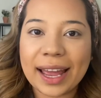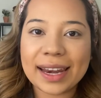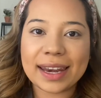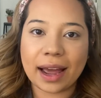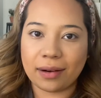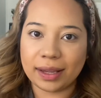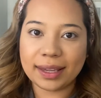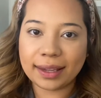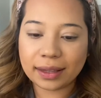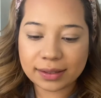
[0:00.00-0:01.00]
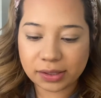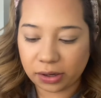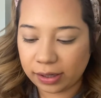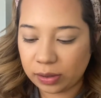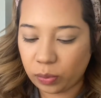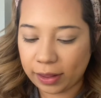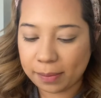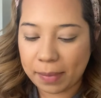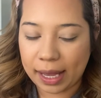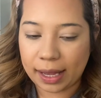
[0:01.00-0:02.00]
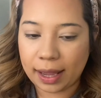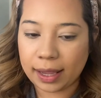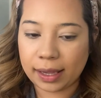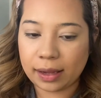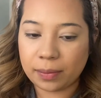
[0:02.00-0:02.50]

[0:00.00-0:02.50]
Now I can get started with my